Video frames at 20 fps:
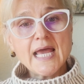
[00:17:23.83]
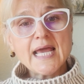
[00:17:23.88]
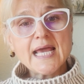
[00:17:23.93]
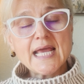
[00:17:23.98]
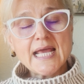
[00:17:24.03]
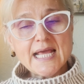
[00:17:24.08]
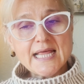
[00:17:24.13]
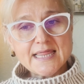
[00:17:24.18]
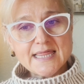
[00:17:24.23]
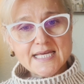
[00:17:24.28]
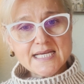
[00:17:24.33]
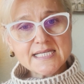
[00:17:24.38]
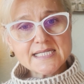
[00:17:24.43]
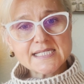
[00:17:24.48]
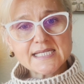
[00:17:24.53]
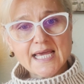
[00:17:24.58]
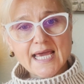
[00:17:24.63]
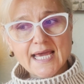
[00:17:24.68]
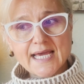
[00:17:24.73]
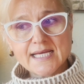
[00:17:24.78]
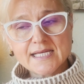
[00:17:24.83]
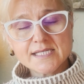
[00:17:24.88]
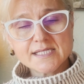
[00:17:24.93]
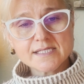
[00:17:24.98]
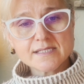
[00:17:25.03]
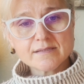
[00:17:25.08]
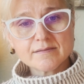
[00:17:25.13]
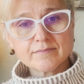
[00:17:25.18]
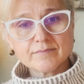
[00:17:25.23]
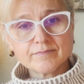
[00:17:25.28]
In this
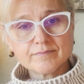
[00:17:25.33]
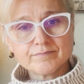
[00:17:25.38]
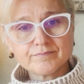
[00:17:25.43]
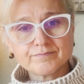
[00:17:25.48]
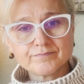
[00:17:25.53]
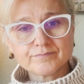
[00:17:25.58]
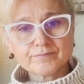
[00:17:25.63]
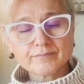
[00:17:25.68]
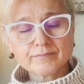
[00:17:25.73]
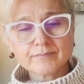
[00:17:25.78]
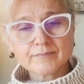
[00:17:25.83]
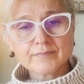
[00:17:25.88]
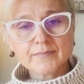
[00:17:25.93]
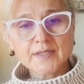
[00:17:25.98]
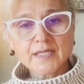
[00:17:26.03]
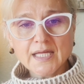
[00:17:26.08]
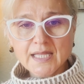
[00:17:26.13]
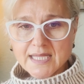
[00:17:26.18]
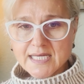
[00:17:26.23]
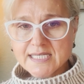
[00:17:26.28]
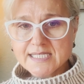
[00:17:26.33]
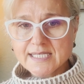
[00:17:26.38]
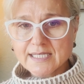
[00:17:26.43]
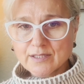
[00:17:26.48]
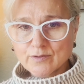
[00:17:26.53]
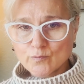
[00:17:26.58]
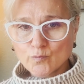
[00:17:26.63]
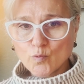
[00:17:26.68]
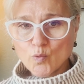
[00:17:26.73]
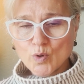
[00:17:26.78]
case, this
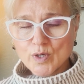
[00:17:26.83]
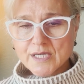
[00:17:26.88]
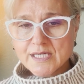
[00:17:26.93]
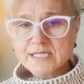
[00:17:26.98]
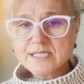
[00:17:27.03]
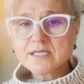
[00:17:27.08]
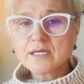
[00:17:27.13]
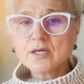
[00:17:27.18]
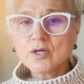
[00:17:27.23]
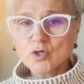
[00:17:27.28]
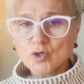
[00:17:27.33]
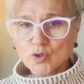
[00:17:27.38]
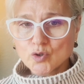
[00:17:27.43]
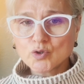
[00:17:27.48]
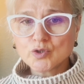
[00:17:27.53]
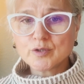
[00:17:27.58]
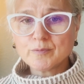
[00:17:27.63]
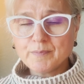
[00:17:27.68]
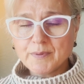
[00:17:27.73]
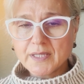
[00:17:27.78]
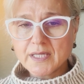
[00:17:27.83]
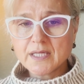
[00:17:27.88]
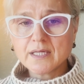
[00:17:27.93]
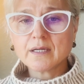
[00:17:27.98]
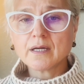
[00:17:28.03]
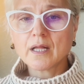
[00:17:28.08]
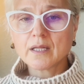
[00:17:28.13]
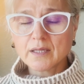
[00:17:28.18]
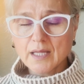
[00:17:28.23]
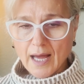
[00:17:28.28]
invoice could
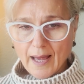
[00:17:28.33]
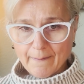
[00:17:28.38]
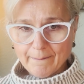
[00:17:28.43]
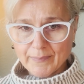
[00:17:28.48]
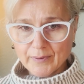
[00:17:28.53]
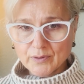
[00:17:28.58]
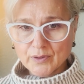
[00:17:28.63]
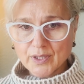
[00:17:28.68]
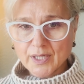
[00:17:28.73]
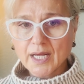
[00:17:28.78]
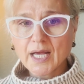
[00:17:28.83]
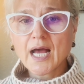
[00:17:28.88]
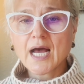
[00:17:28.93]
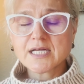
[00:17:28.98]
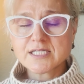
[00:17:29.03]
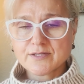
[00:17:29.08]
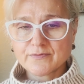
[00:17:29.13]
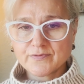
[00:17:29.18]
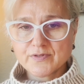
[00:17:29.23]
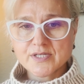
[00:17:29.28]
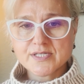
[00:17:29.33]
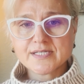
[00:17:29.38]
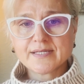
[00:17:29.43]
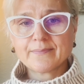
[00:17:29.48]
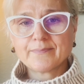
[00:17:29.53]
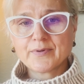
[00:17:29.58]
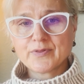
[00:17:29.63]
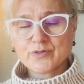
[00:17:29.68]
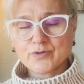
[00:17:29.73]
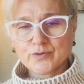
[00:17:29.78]
be liability as of
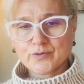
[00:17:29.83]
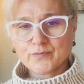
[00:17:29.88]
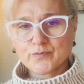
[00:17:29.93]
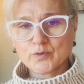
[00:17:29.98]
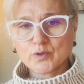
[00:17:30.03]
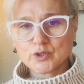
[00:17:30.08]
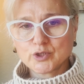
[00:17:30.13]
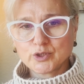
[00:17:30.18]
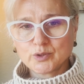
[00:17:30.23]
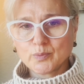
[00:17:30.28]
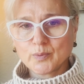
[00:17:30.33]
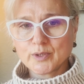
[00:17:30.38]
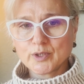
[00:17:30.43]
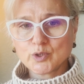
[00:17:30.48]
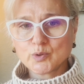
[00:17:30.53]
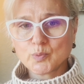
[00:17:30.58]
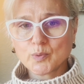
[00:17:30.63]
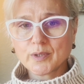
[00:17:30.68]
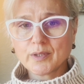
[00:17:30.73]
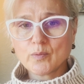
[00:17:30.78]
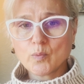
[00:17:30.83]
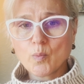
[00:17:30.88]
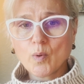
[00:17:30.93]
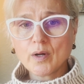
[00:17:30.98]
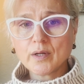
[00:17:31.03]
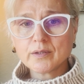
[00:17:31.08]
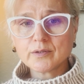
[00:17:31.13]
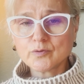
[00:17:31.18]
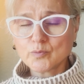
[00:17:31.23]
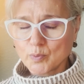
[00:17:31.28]
December 31st,
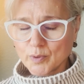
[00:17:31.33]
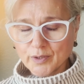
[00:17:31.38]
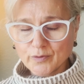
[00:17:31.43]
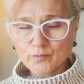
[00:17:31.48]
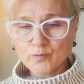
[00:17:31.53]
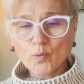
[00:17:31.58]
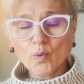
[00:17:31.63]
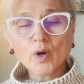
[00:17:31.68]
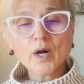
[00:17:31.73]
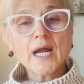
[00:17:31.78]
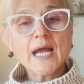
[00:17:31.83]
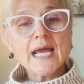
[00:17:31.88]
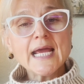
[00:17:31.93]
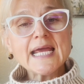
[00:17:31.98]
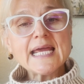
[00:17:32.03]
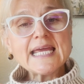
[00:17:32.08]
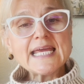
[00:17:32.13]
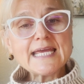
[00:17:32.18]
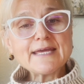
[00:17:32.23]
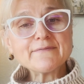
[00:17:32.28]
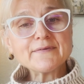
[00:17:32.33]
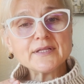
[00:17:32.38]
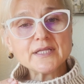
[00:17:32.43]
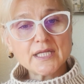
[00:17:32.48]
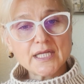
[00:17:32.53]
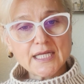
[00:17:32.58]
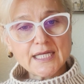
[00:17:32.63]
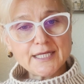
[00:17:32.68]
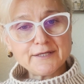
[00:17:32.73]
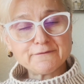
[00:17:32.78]
2024, even
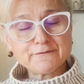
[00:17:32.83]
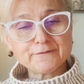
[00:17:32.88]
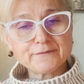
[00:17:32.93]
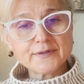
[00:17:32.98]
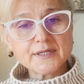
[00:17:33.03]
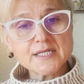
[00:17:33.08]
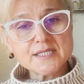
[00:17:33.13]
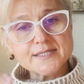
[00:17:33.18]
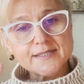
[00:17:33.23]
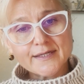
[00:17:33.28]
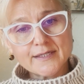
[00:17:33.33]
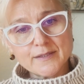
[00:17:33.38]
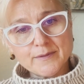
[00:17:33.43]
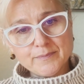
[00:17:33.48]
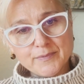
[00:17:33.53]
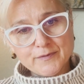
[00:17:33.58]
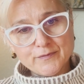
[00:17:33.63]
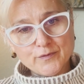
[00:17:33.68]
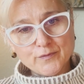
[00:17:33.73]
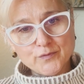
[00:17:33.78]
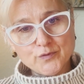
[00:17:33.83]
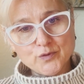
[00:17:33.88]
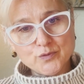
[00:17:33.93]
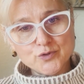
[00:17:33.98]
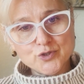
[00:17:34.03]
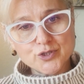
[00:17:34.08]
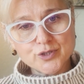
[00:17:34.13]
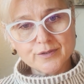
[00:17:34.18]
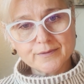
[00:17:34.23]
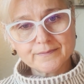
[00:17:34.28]
if it's going to be for
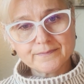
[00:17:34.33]
future.